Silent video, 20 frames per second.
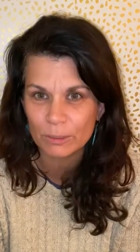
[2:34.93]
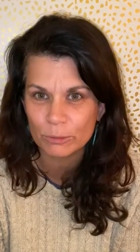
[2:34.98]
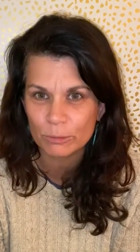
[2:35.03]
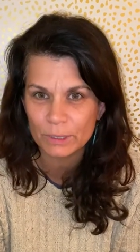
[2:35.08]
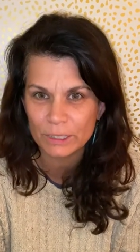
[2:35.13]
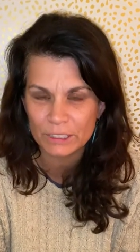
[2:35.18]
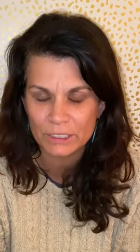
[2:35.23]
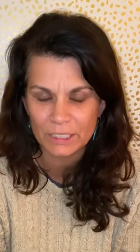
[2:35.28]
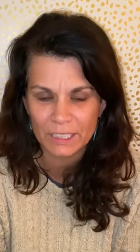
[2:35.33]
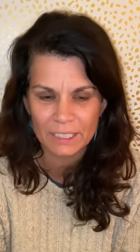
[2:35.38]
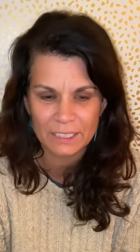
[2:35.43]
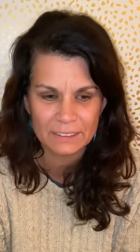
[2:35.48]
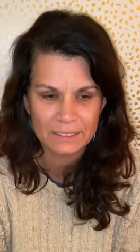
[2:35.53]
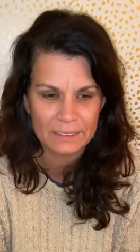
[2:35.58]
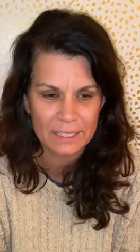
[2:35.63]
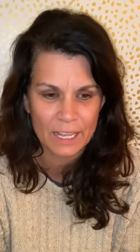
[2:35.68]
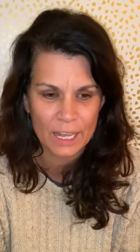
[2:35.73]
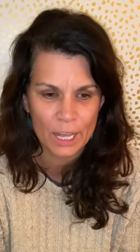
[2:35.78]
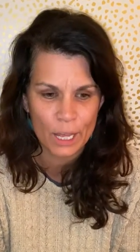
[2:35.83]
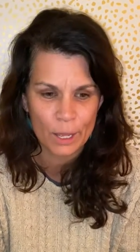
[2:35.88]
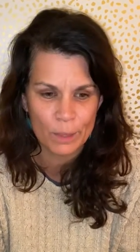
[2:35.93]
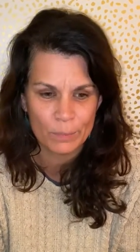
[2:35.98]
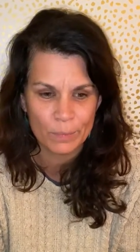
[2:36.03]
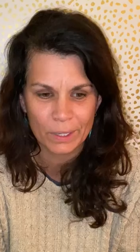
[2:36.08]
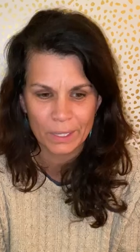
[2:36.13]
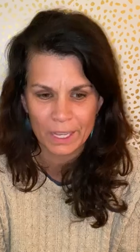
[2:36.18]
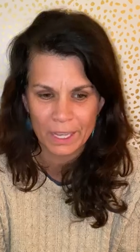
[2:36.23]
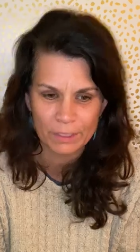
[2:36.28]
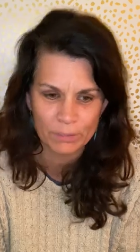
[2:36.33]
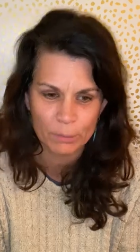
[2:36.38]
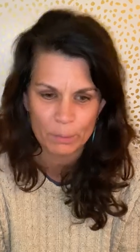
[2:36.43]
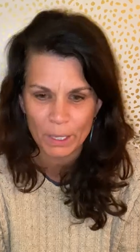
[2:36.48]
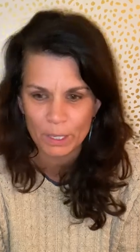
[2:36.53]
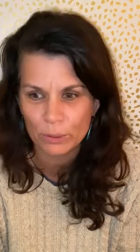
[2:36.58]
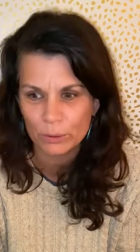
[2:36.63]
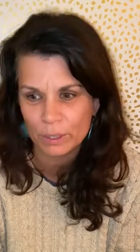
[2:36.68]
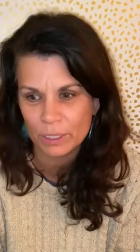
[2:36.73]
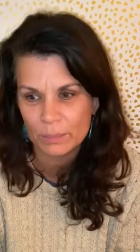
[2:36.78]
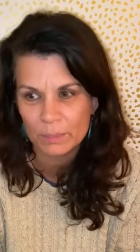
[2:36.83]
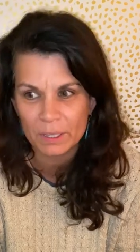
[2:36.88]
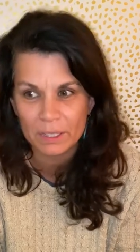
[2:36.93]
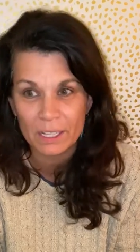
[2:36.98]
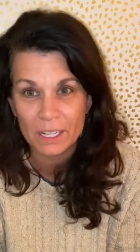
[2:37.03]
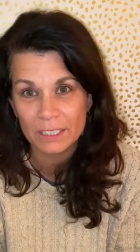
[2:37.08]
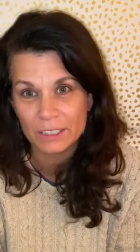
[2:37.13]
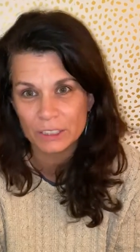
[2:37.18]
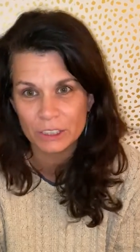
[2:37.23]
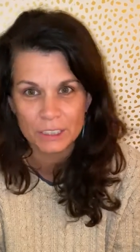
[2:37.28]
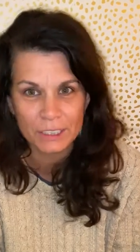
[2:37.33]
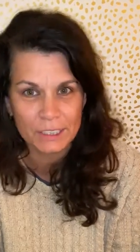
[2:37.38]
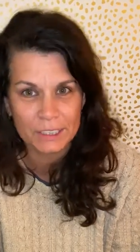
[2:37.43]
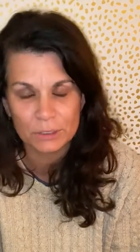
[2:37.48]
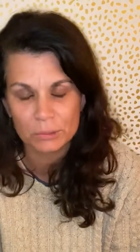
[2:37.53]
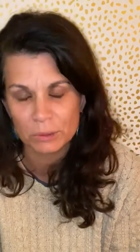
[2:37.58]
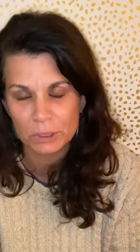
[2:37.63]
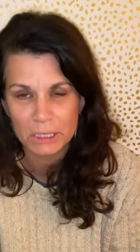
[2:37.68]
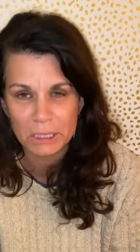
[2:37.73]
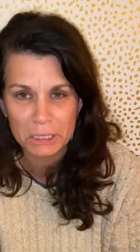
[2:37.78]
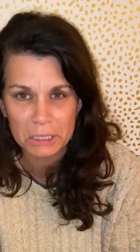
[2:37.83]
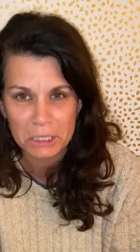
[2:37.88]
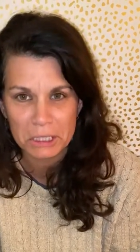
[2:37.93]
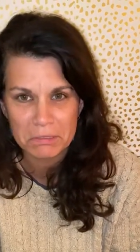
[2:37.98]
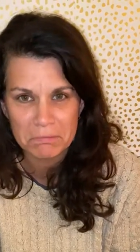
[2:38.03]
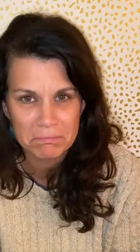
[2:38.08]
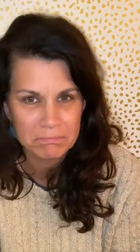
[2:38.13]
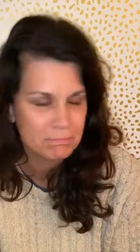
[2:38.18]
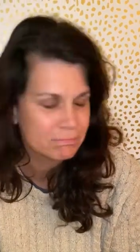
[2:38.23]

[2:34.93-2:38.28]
which is um, kind of about Greek mythology and is really good.